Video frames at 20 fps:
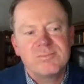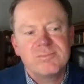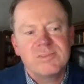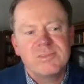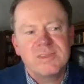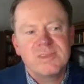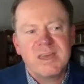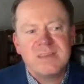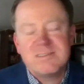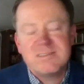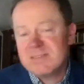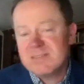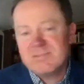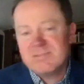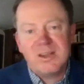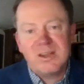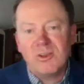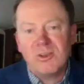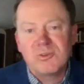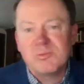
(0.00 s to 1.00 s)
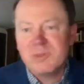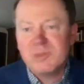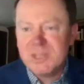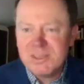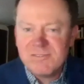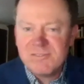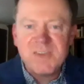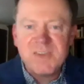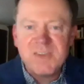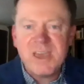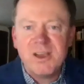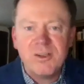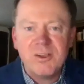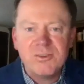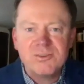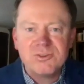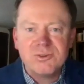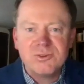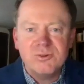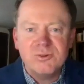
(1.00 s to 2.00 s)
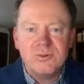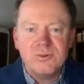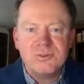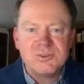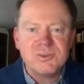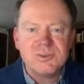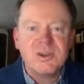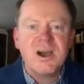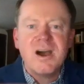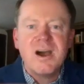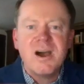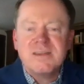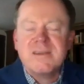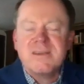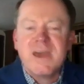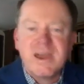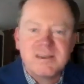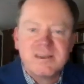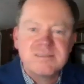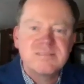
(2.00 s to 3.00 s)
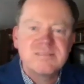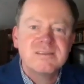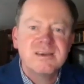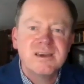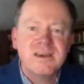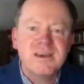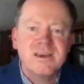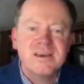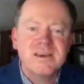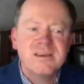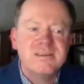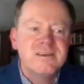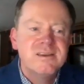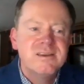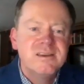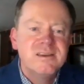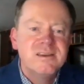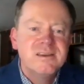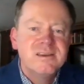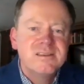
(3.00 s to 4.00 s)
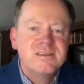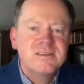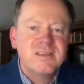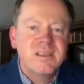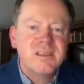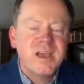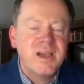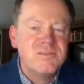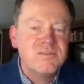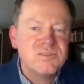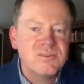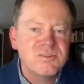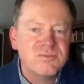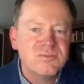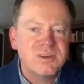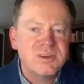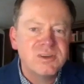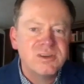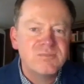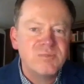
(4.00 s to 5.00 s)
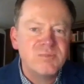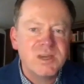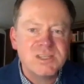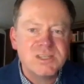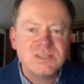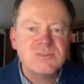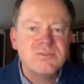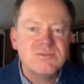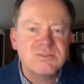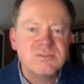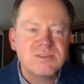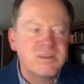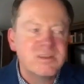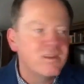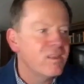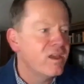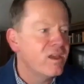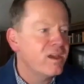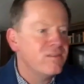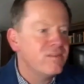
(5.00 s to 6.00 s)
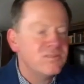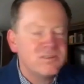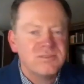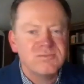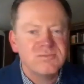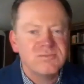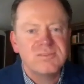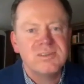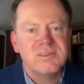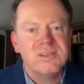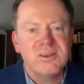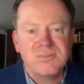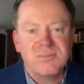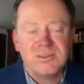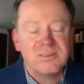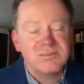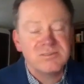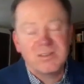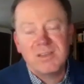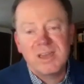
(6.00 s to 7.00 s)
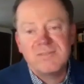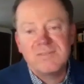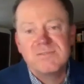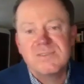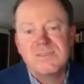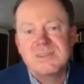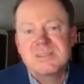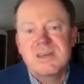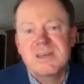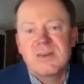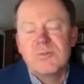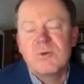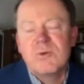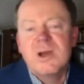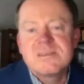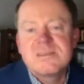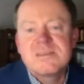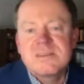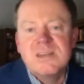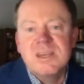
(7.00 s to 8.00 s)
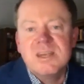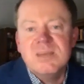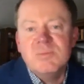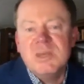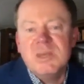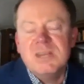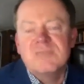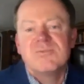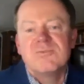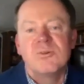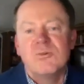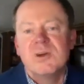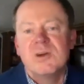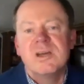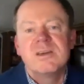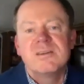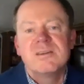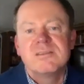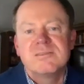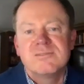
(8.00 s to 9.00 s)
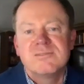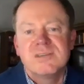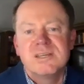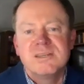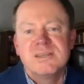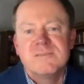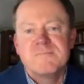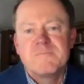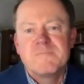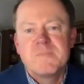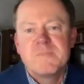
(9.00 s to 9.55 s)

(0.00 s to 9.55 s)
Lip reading: that ultimately failed to contact the lives of my students and the lives of the life of the Southwest in any meaningful way, right?